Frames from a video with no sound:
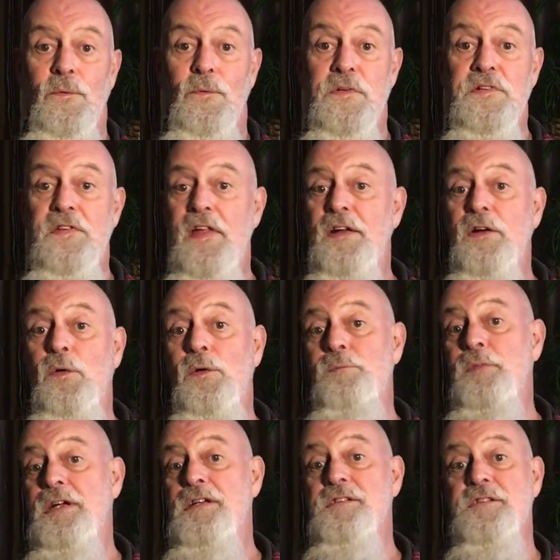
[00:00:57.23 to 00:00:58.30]
which they know it
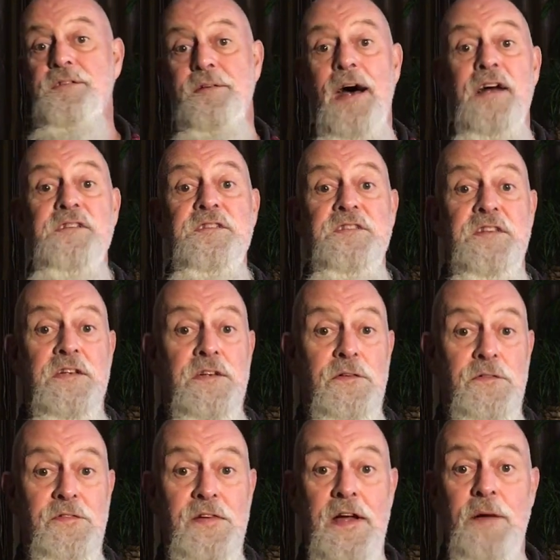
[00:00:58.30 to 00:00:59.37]
means, I see you,
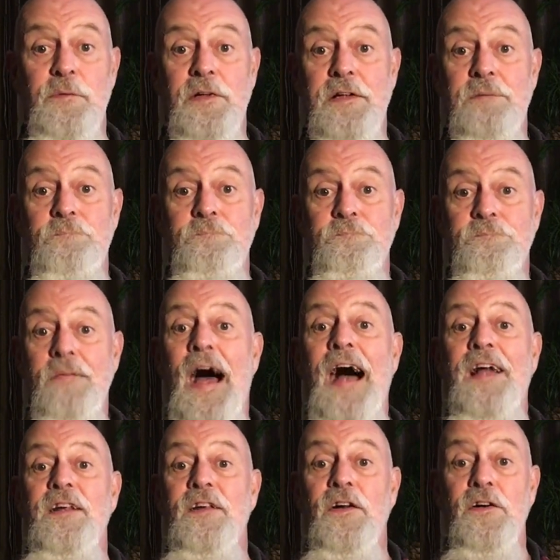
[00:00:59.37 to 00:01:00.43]
family. I
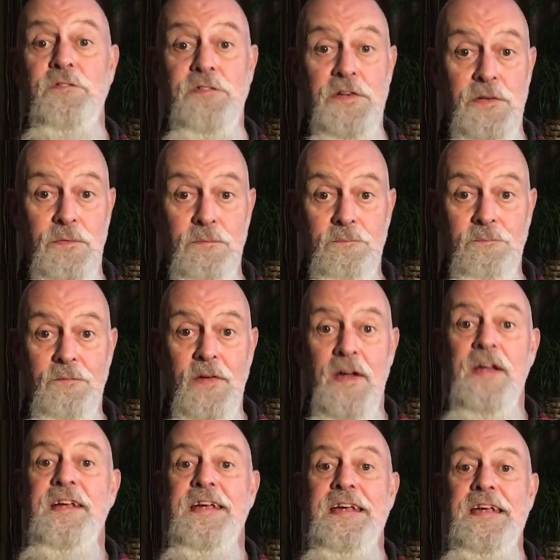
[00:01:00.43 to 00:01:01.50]
love you.
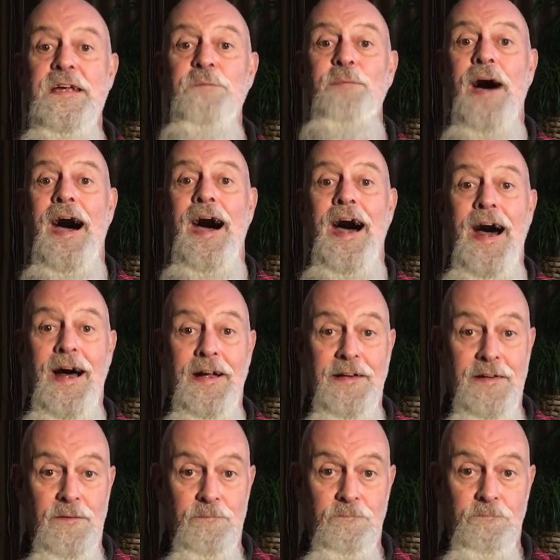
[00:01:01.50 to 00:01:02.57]
Keep on.
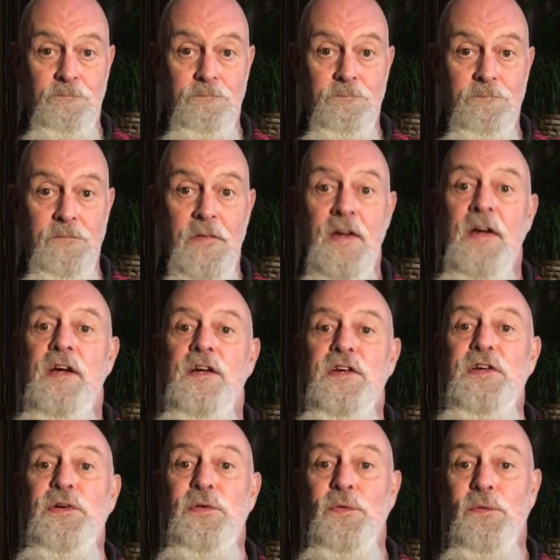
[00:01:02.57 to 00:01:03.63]

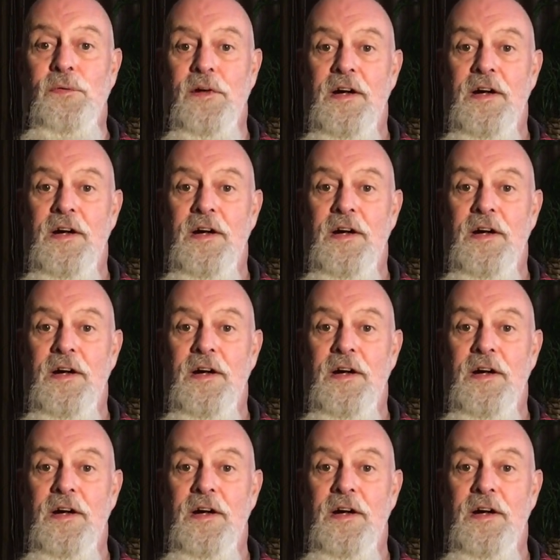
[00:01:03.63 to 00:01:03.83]
You